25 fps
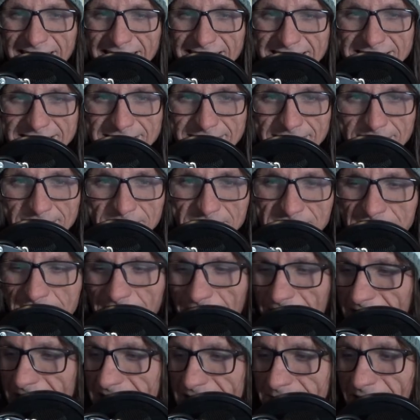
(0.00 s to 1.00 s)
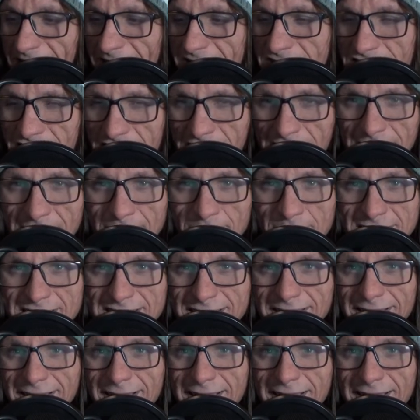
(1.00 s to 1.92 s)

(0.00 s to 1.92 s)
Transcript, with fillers: assumes, she learns about germs